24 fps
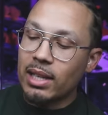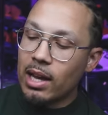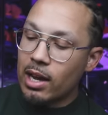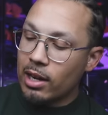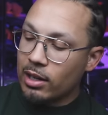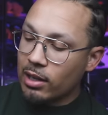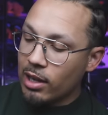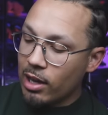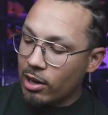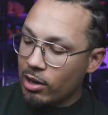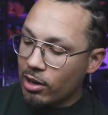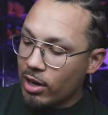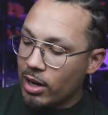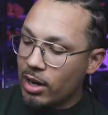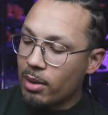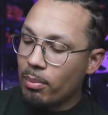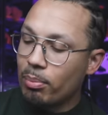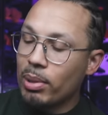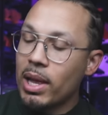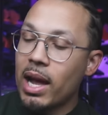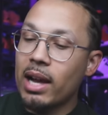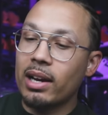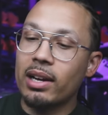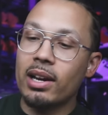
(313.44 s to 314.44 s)
sock liner and a
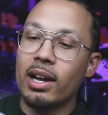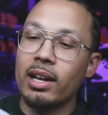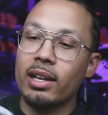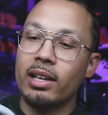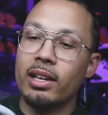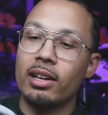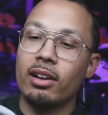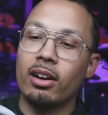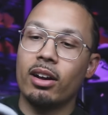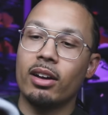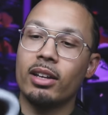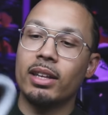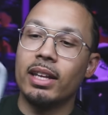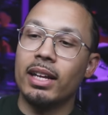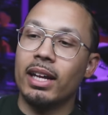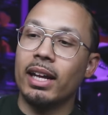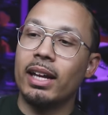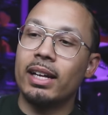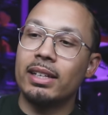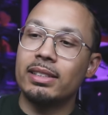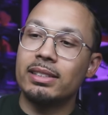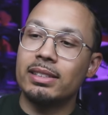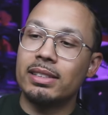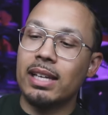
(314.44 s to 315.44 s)
black Nike here on the
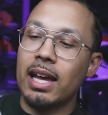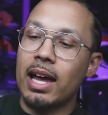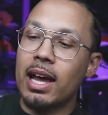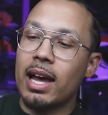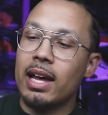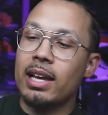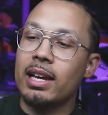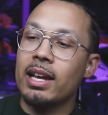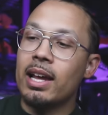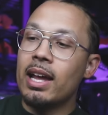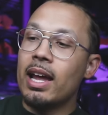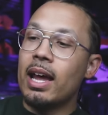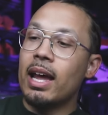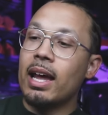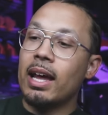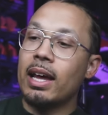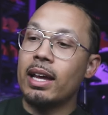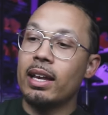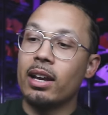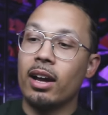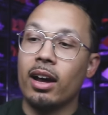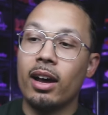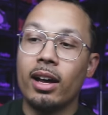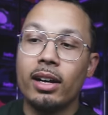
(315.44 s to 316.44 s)
inside.
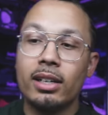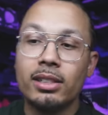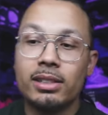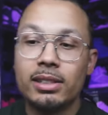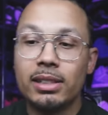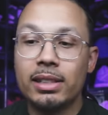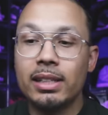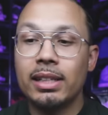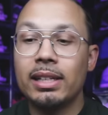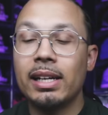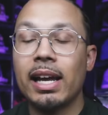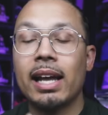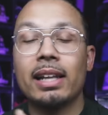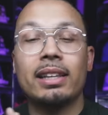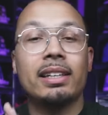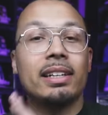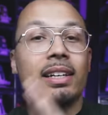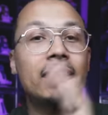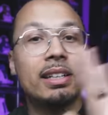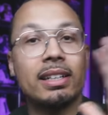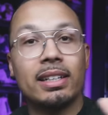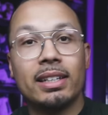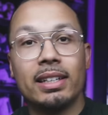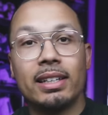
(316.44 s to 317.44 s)
And honestly, at the
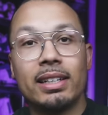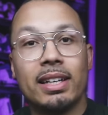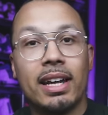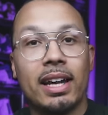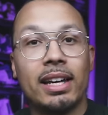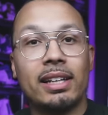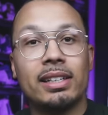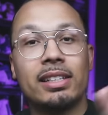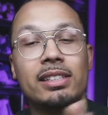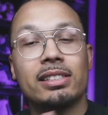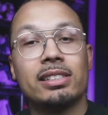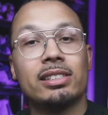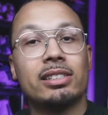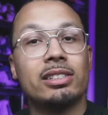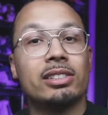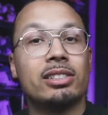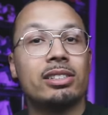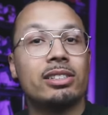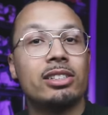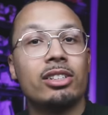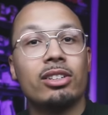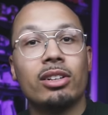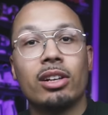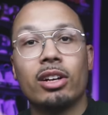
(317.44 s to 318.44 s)
end of the day, this is
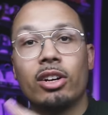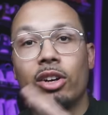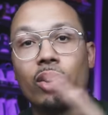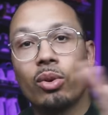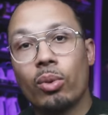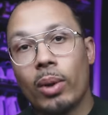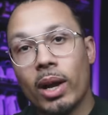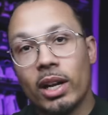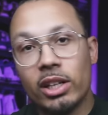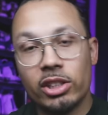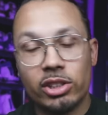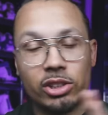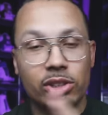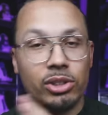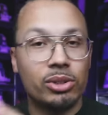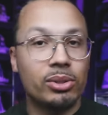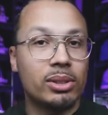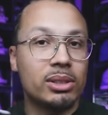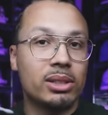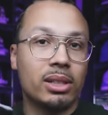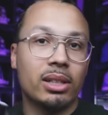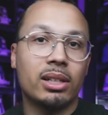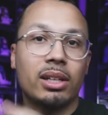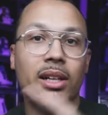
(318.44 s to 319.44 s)
still a great shoe.
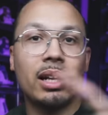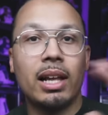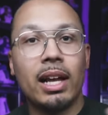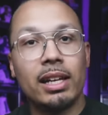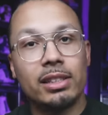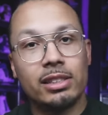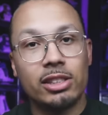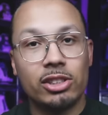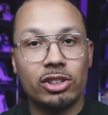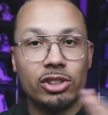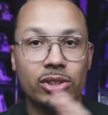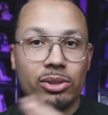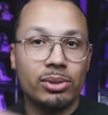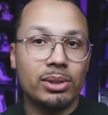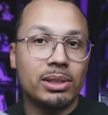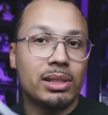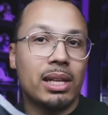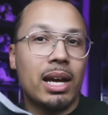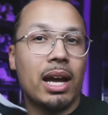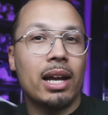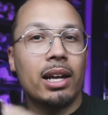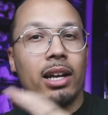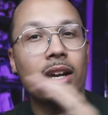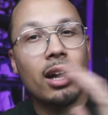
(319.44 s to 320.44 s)
It's a classic shoe. It's
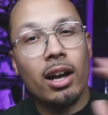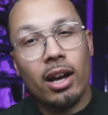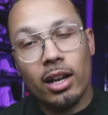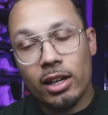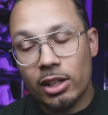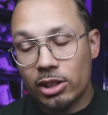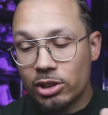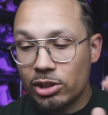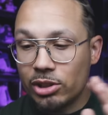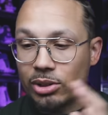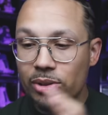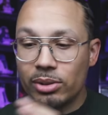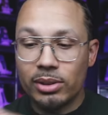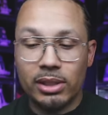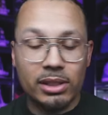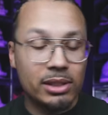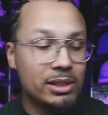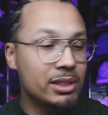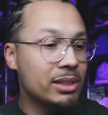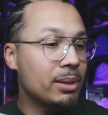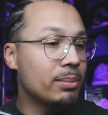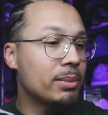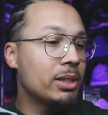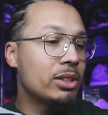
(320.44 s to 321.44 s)
an iconic shoe. This
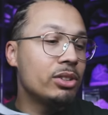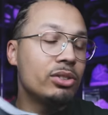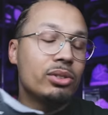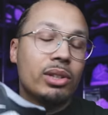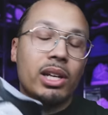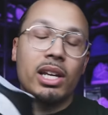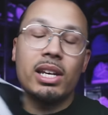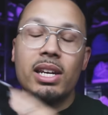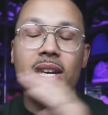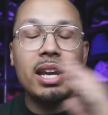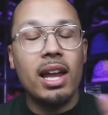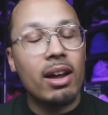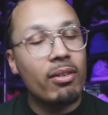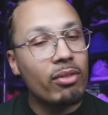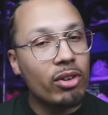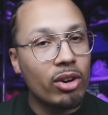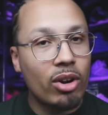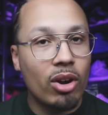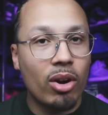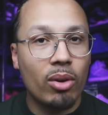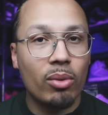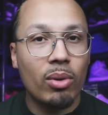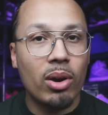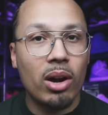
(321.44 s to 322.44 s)
is something you can never
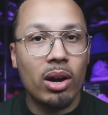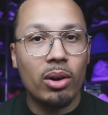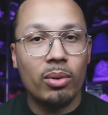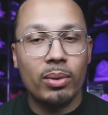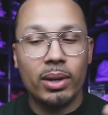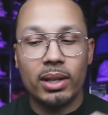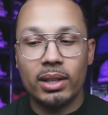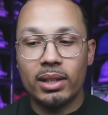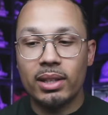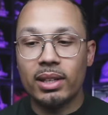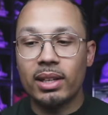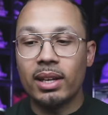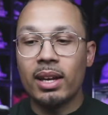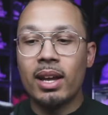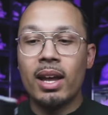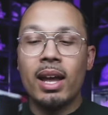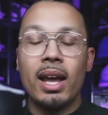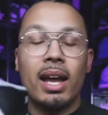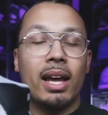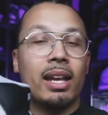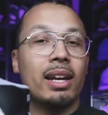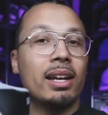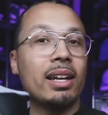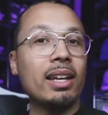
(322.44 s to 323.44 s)
go wrong with. It.
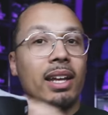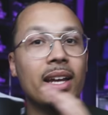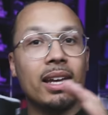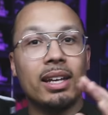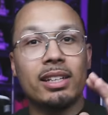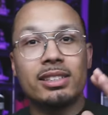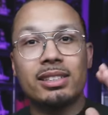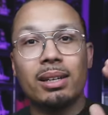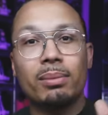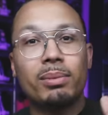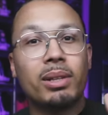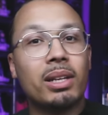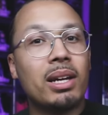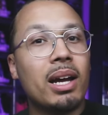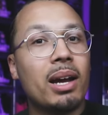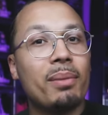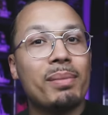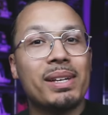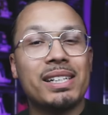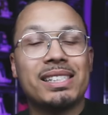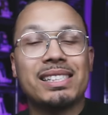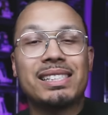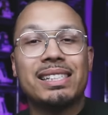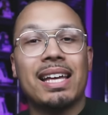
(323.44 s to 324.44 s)
And again, something
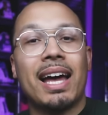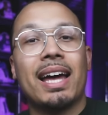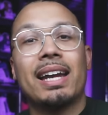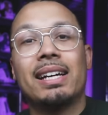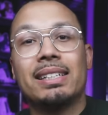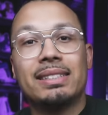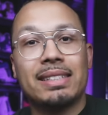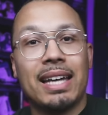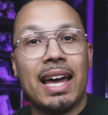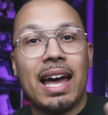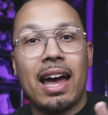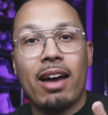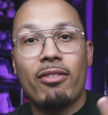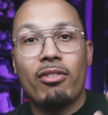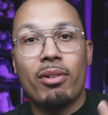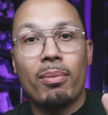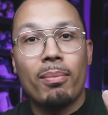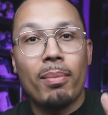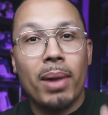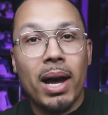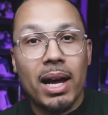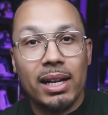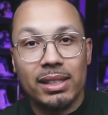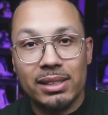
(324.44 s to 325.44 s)
I'm excited to have in
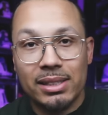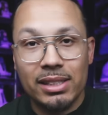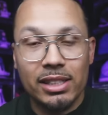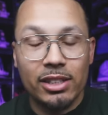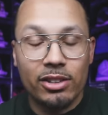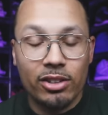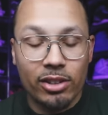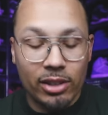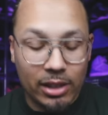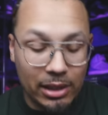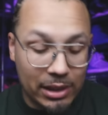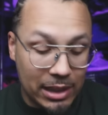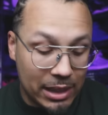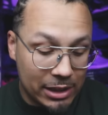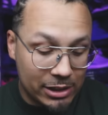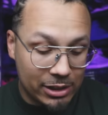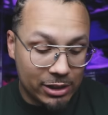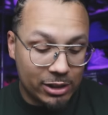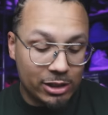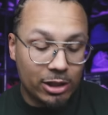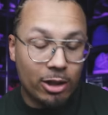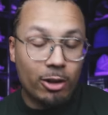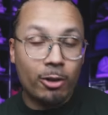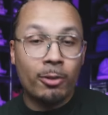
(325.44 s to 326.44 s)
my sneaker
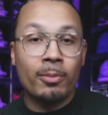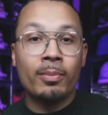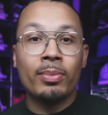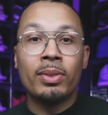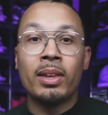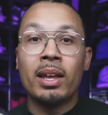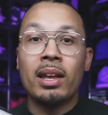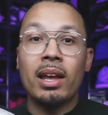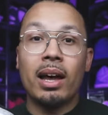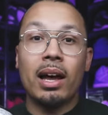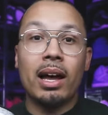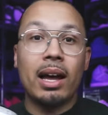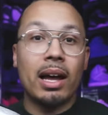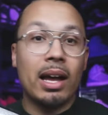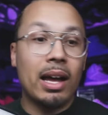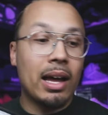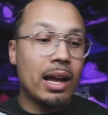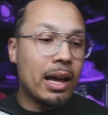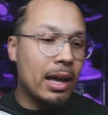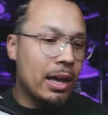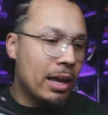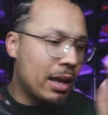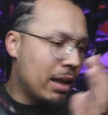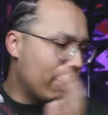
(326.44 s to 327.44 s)
collection. So
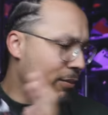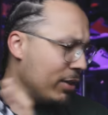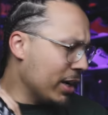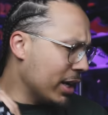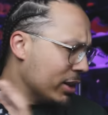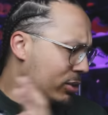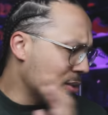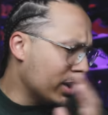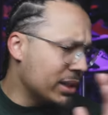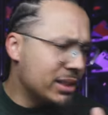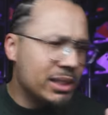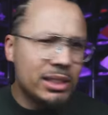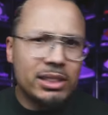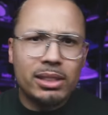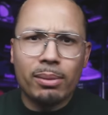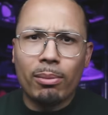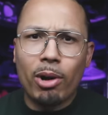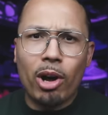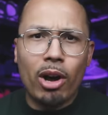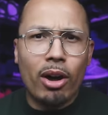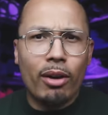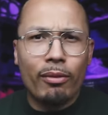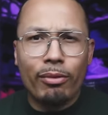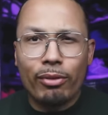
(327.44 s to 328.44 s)
uh, if you guys want to see some
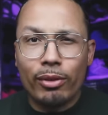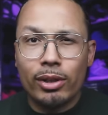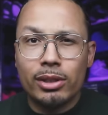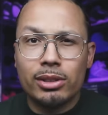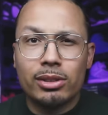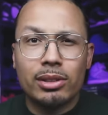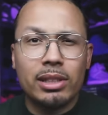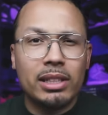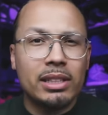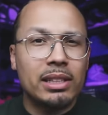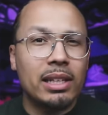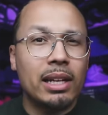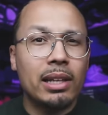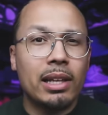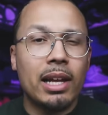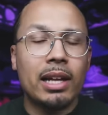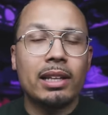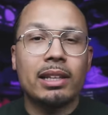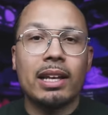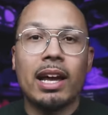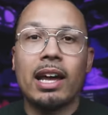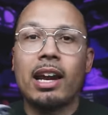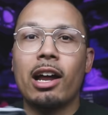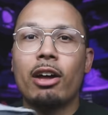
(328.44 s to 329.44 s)
on foots or anything
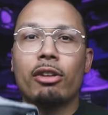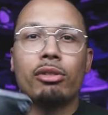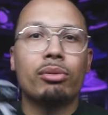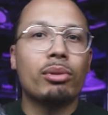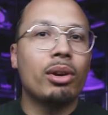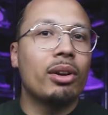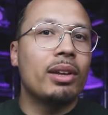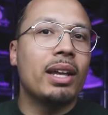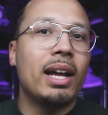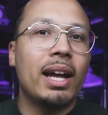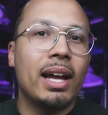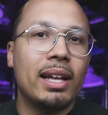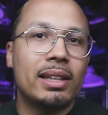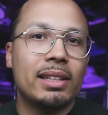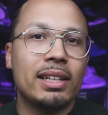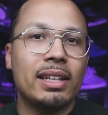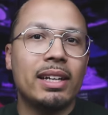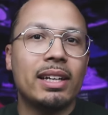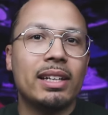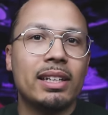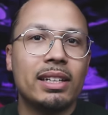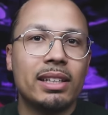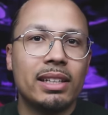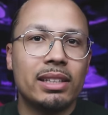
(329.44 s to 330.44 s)
like that, I'll throw that at
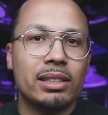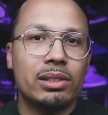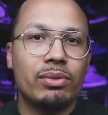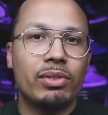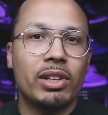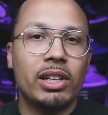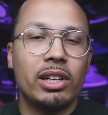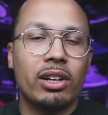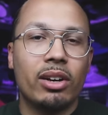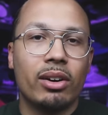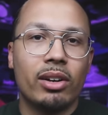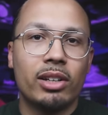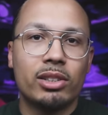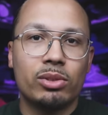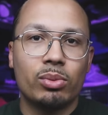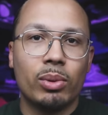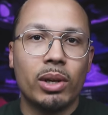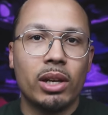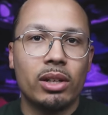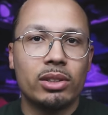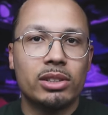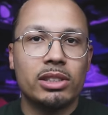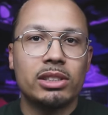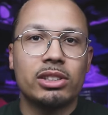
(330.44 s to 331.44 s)
the end of this video as
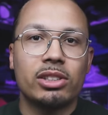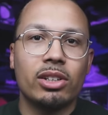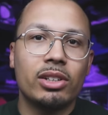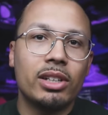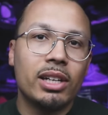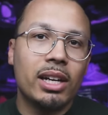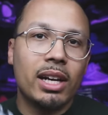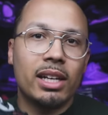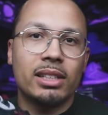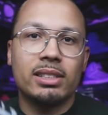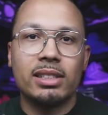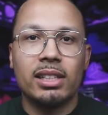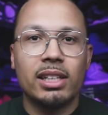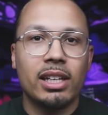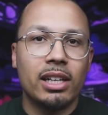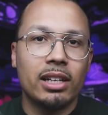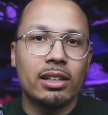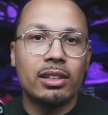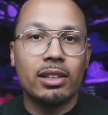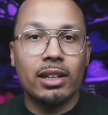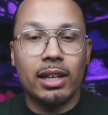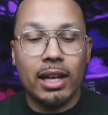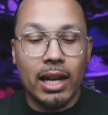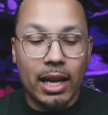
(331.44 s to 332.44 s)
well, just so you guys can get a
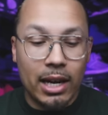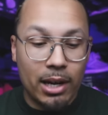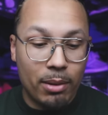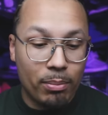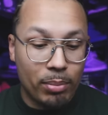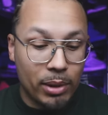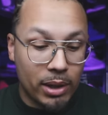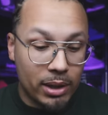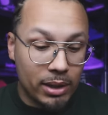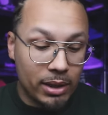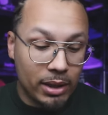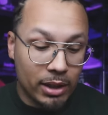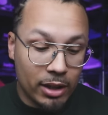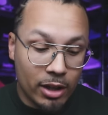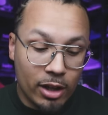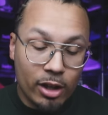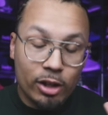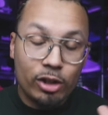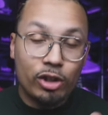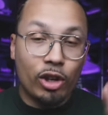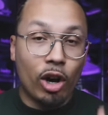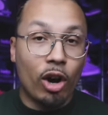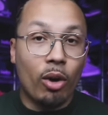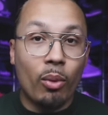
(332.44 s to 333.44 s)
look at it. But
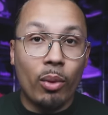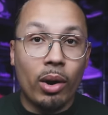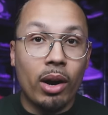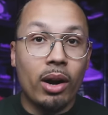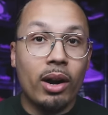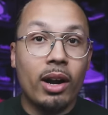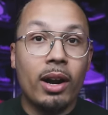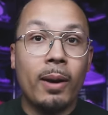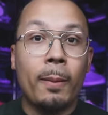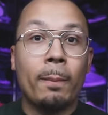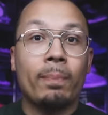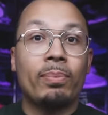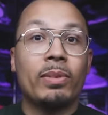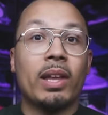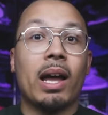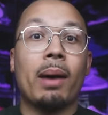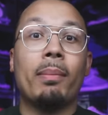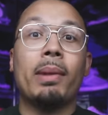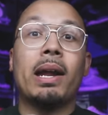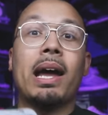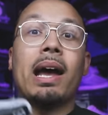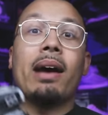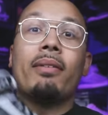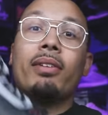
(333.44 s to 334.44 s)
don't worry,
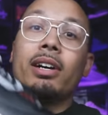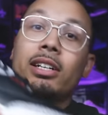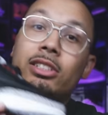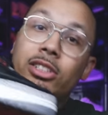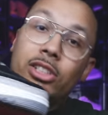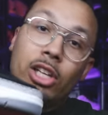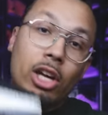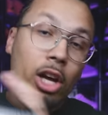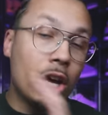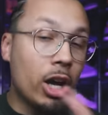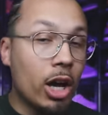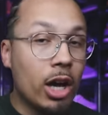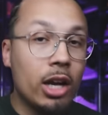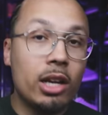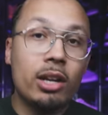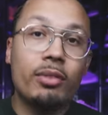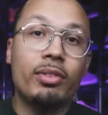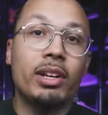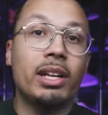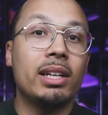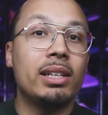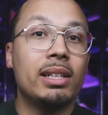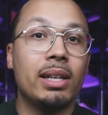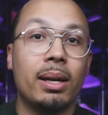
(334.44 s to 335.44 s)
I'm gonna have a ton
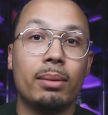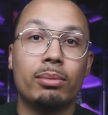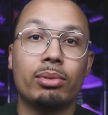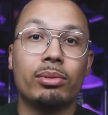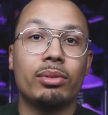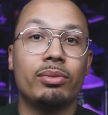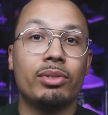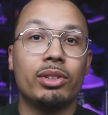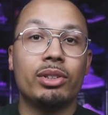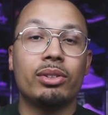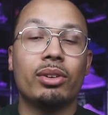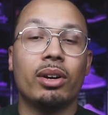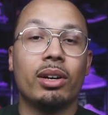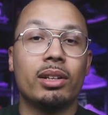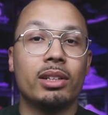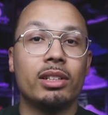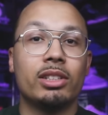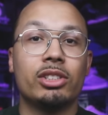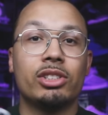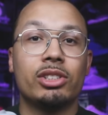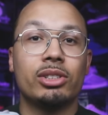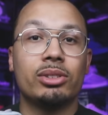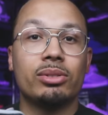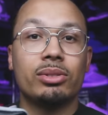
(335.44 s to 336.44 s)
of in-depth review on
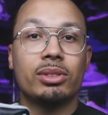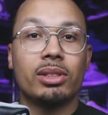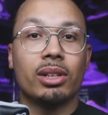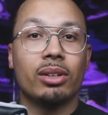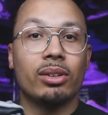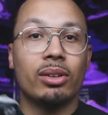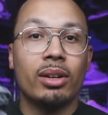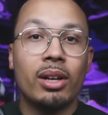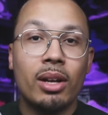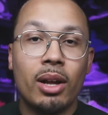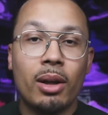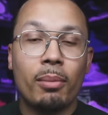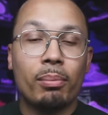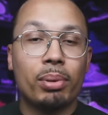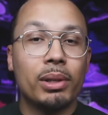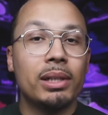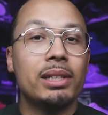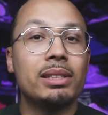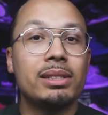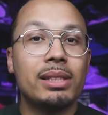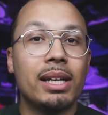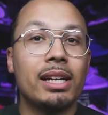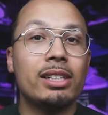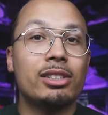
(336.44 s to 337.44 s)
this shoe, so
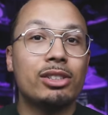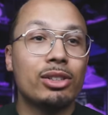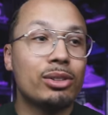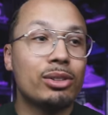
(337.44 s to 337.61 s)
please stay